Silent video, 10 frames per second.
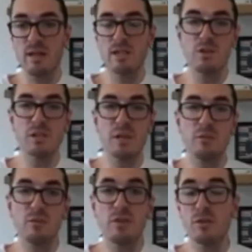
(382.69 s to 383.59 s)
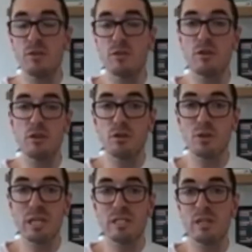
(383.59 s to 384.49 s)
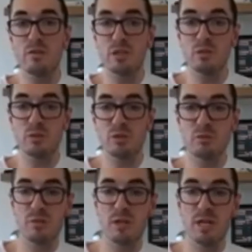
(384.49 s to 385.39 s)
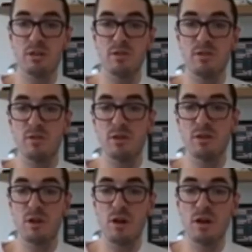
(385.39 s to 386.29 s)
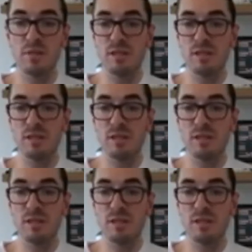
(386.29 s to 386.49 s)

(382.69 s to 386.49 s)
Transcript: So for example, if you're new to all this and you've just bought some cryptocurrency for the first time,